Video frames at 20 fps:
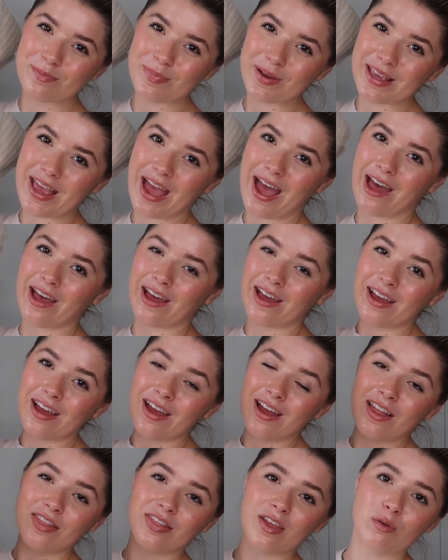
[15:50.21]
But yeah,
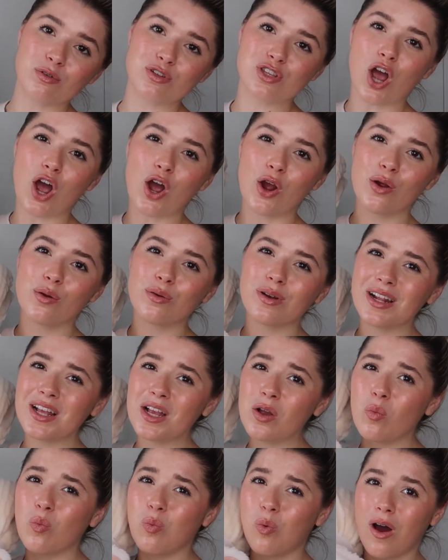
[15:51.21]
there was
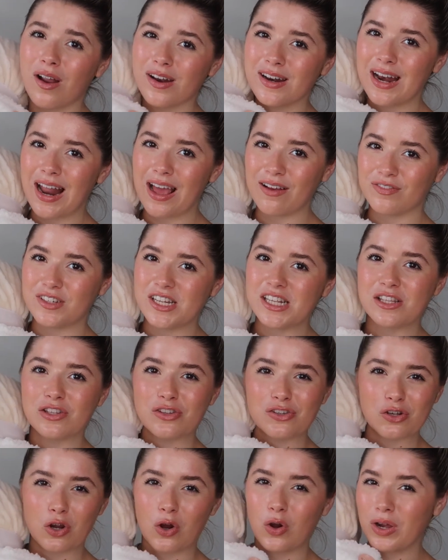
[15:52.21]
only one left in
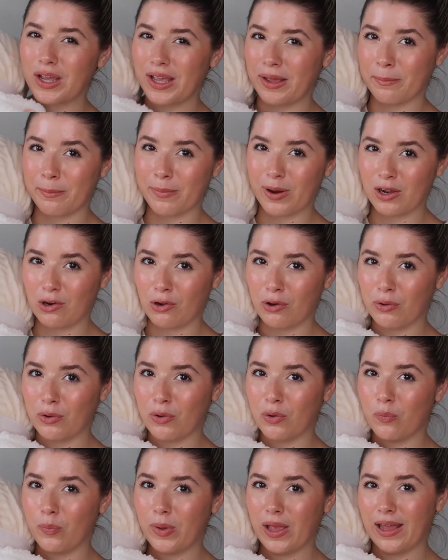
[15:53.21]
stock in my
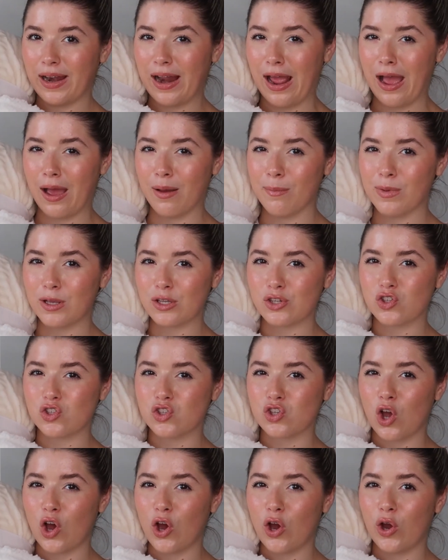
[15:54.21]
local B&M.
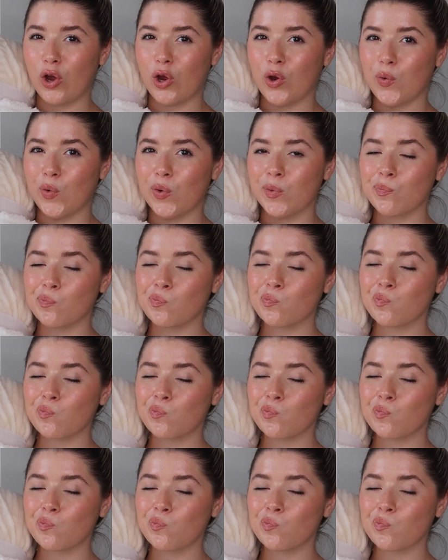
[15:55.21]
So